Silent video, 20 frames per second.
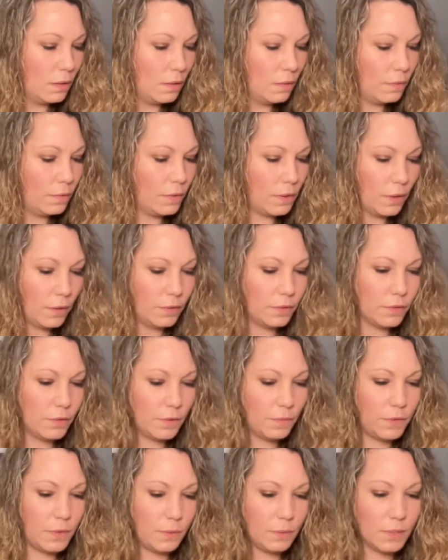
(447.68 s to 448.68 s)
For others of
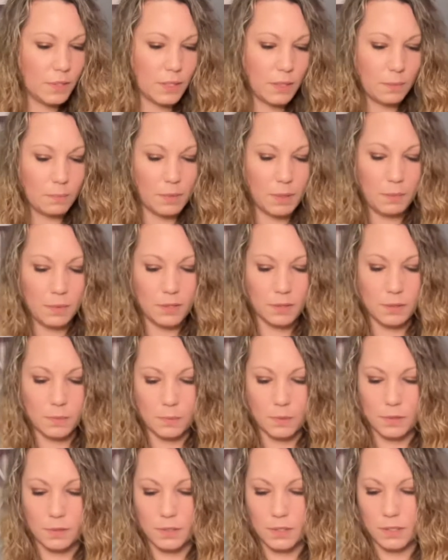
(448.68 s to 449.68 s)
you, it's like maybe this
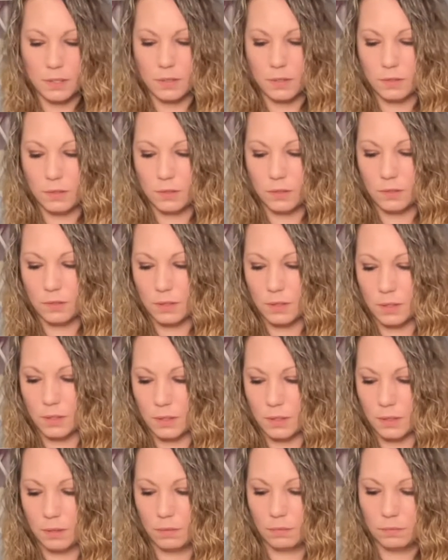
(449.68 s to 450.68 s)
person is just
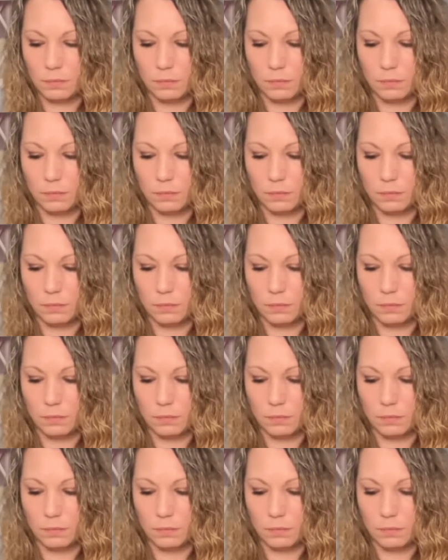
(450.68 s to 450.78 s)
like,